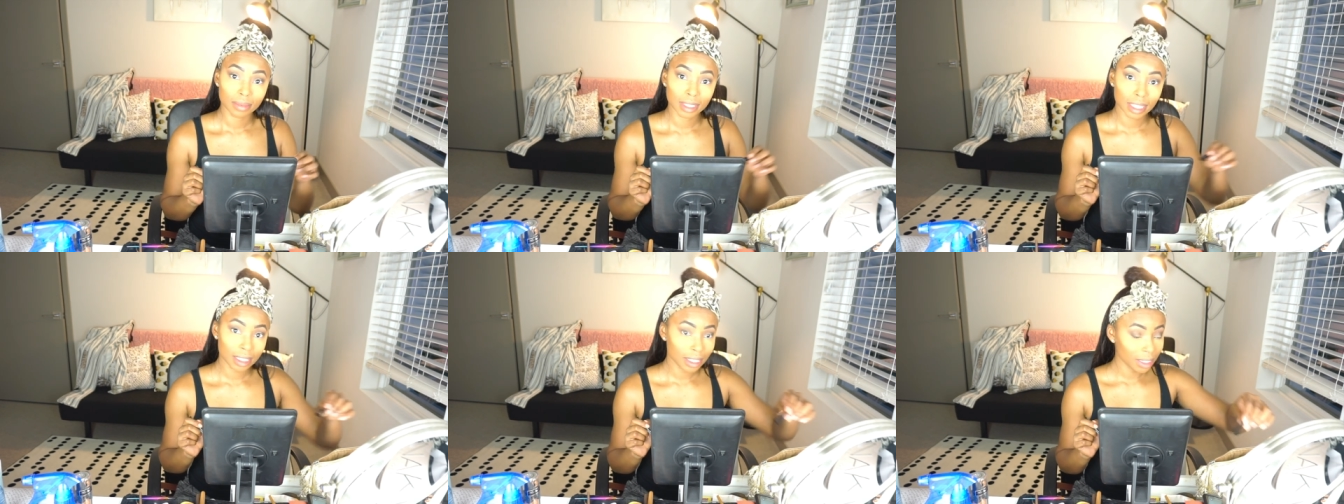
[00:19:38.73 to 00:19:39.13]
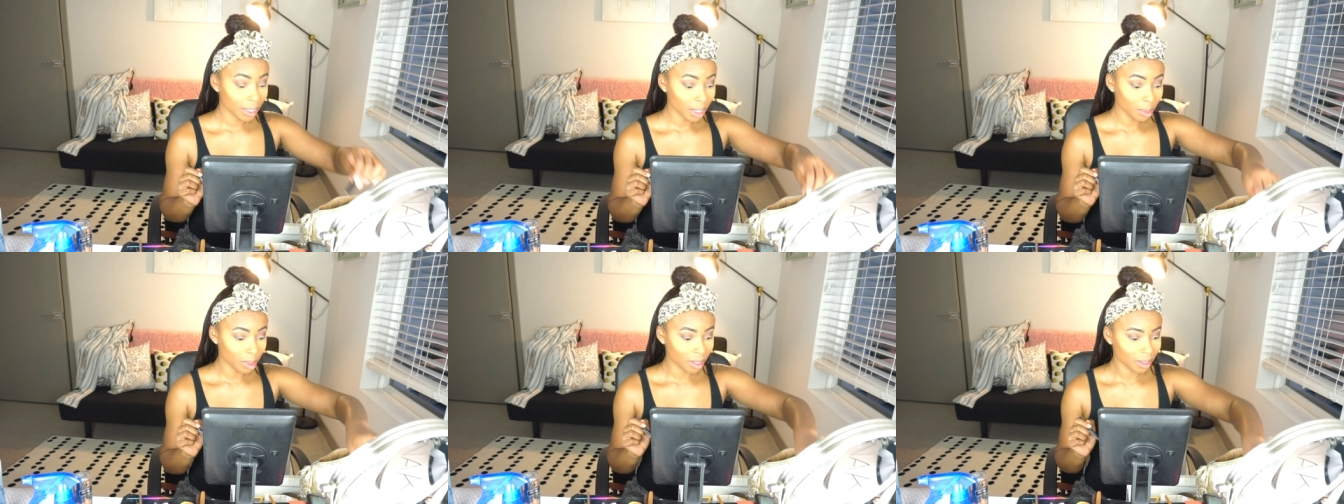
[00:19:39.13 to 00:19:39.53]
Diggy
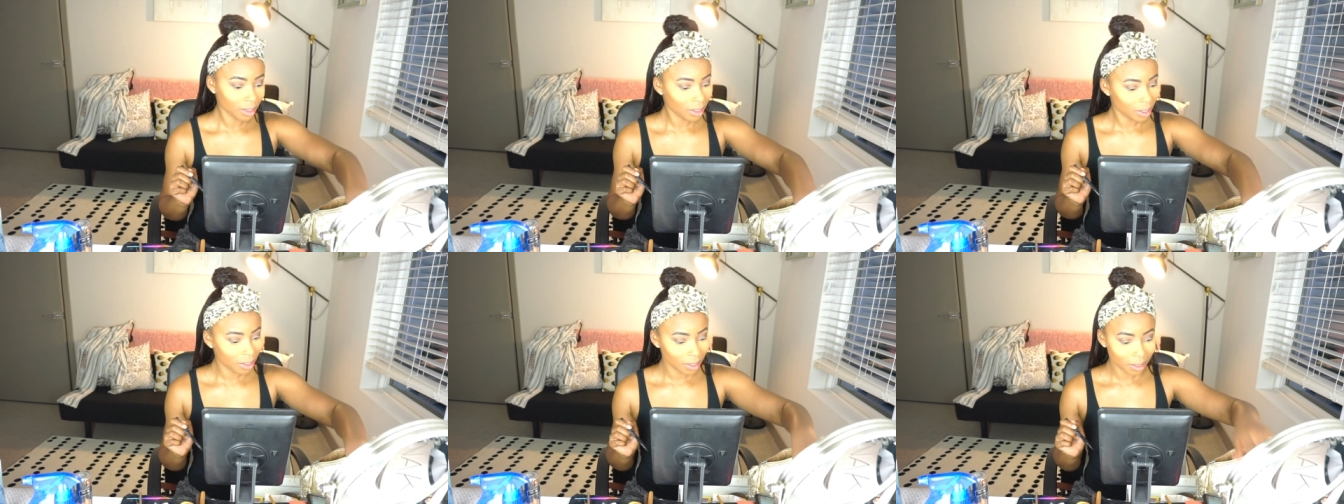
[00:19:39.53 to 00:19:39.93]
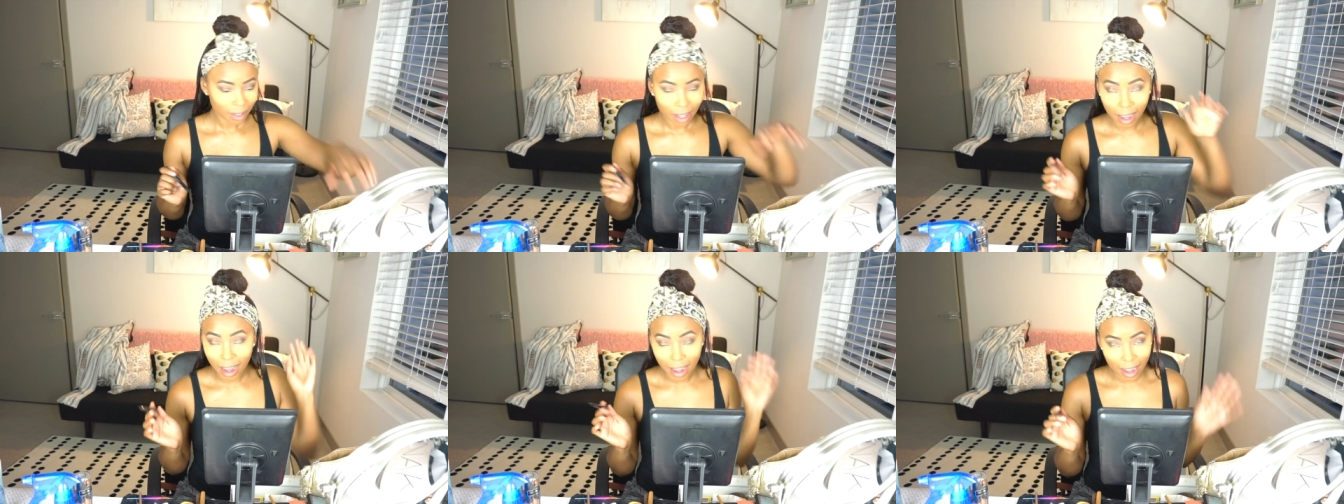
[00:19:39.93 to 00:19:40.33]
Simmons.
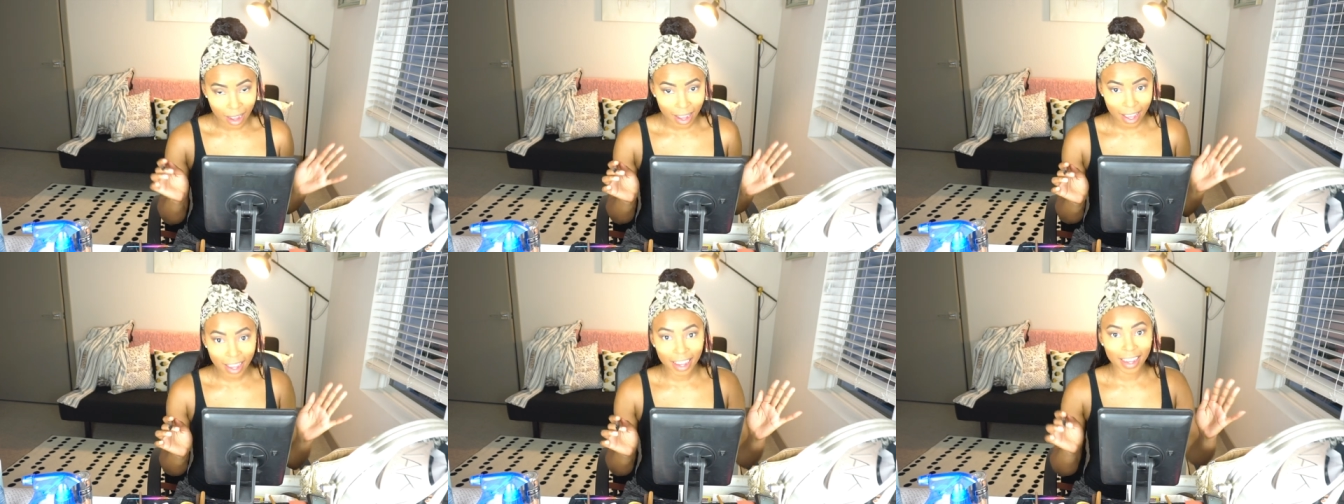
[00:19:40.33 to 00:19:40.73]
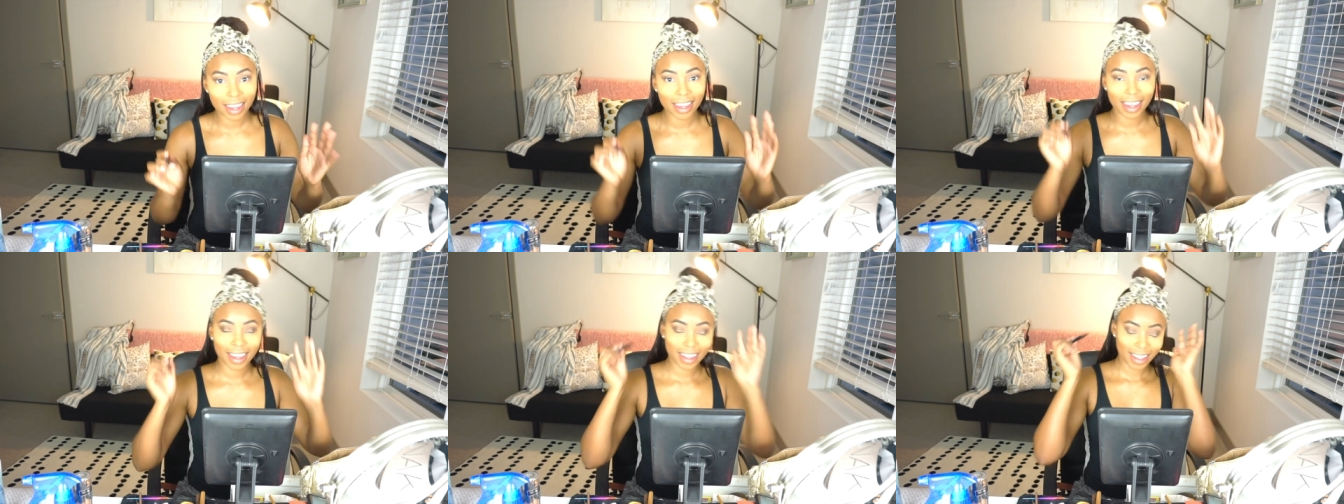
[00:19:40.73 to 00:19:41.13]

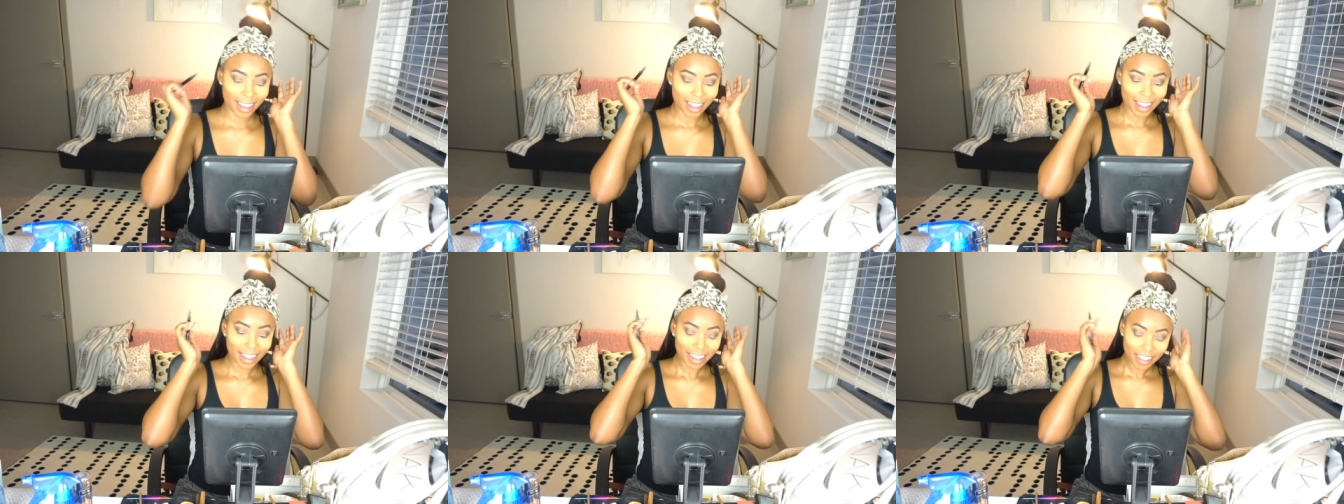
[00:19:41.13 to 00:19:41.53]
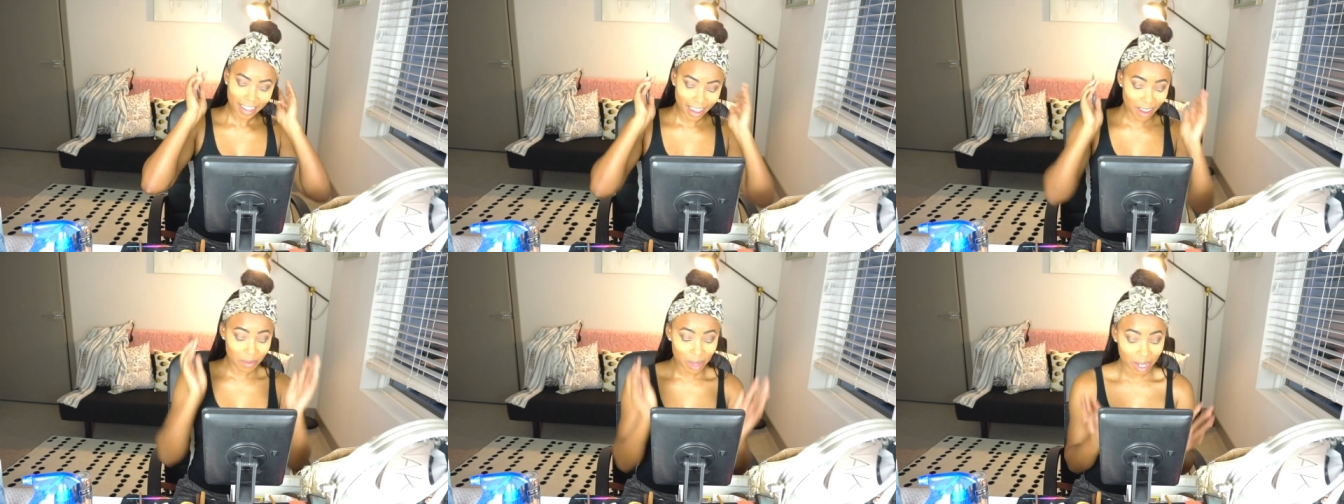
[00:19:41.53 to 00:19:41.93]
I have